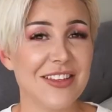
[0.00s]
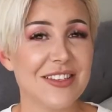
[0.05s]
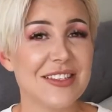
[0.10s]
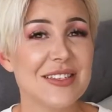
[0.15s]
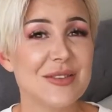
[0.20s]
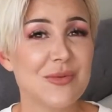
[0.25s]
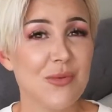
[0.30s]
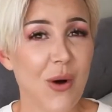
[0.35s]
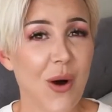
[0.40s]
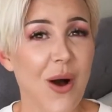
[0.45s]
this
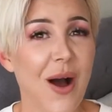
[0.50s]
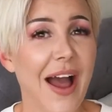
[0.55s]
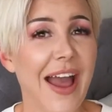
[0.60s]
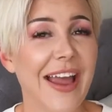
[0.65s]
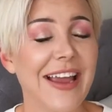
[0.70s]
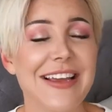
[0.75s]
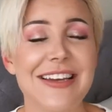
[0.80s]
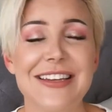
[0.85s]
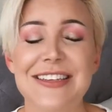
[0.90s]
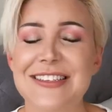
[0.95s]
is
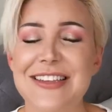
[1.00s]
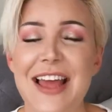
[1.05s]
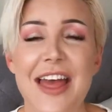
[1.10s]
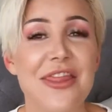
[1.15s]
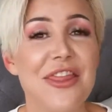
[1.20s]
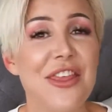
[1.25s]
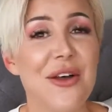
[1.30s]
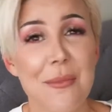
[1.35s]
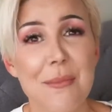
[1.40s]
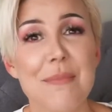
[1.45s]
why it is
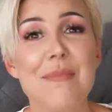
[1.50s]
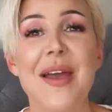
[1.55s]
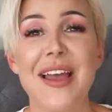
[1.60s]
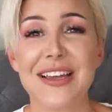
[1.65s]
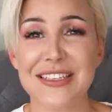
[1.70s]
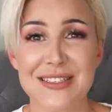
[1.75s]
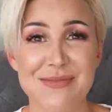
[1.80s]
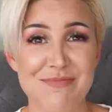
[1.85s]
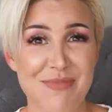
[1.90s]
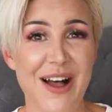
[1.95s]
the
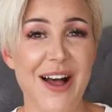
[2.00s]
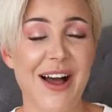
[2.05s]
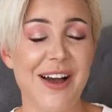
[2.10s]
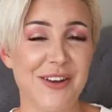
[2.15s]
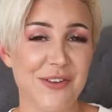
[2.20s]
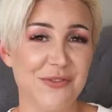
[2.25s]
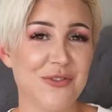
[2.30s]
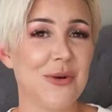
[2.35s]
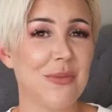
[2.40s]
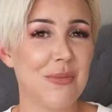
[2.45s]
best
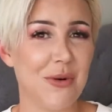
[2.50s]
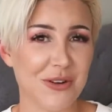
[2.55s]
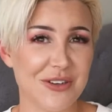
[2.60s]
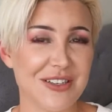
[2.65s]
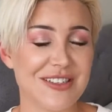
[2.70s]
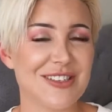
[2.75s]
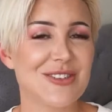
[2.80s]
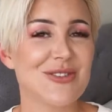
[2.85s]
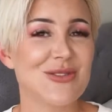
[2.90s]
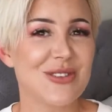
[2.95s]
part of your
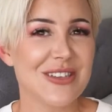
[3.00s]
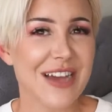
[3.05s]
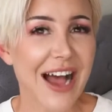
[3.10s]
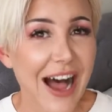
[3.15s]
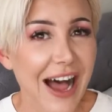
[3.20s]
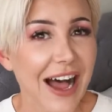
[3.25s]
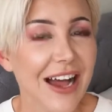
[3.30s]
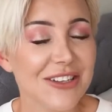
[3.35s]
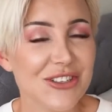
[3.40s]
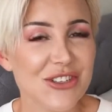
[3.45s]
body to
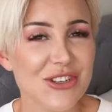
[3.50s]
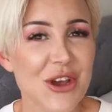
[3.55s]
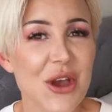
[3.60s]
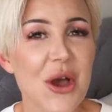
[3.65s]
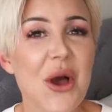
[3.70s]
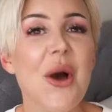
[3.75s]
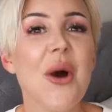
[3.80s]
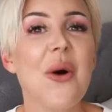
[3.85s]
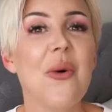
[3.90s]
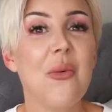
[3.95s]
touch
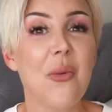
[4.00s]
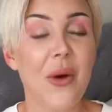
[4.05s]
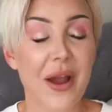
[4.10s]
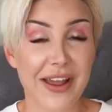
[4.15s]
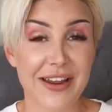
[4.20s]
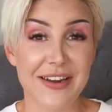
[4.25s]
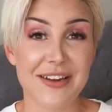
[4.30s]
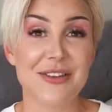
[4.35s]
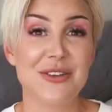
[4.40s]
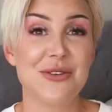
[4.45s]

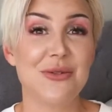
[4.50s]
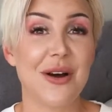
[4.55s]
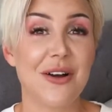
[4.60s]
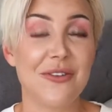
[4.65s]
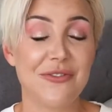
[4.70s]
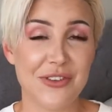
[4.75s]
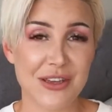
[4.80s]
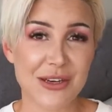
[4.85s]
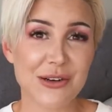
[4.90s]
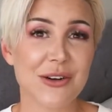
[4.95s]
when you
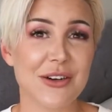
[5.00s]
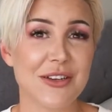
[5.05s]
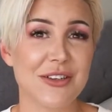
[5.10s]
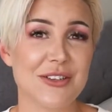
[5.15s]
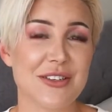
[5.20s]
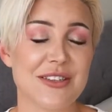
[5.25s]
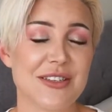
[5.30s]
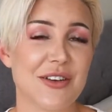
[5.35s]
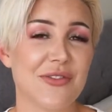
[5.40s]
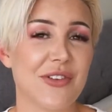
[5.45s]
are fingering
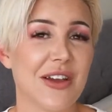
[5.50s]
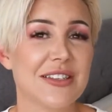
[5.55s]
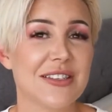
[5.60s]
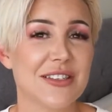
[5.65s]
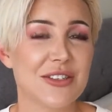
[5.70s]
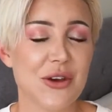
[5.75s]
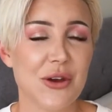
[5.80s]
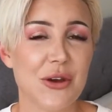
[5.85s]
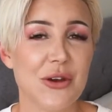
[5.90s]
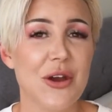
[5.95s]
yourself. And
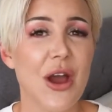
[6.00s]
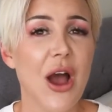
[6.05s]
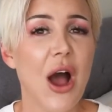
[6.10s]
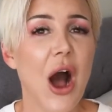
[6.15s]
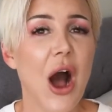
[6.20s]
so